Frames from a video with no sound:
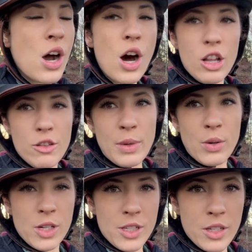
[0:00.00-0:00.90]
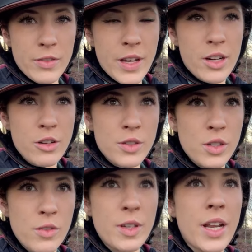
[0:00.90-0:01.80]
All of my horses are fed out of
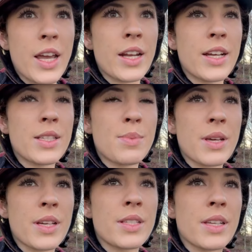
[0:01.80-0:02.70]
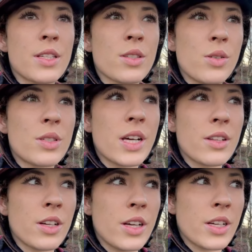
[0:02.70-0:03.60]
slow feed hay nets because it slows down
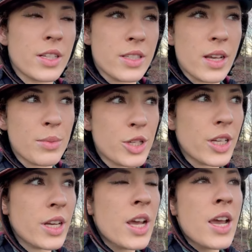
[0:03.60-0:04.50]
their consumption,